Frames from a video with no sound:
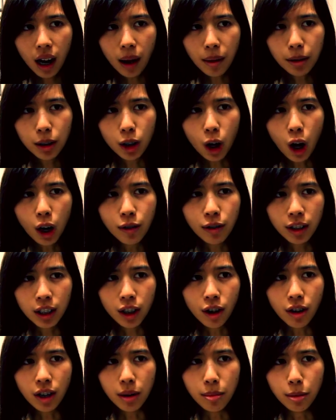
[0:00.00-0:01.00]
I'm sorry for
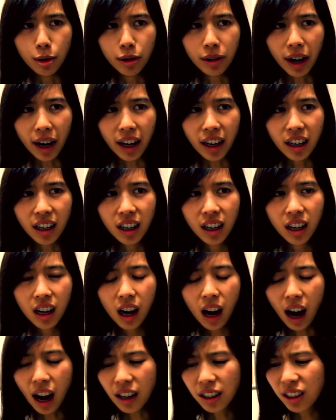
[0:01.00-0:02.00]
stealing the
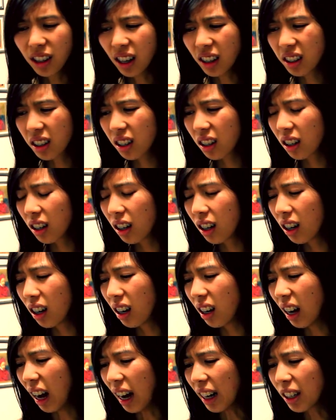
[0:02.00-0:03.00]
mooncake. I just...
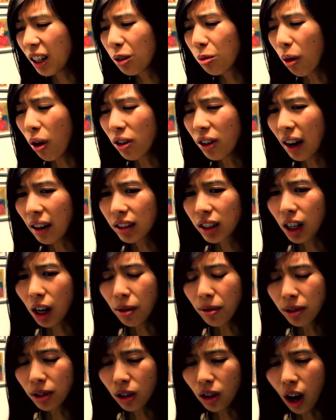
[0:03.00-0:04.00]
I just wanted to have
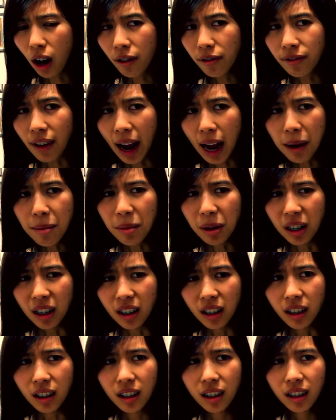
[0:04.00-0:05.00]
someone to call family.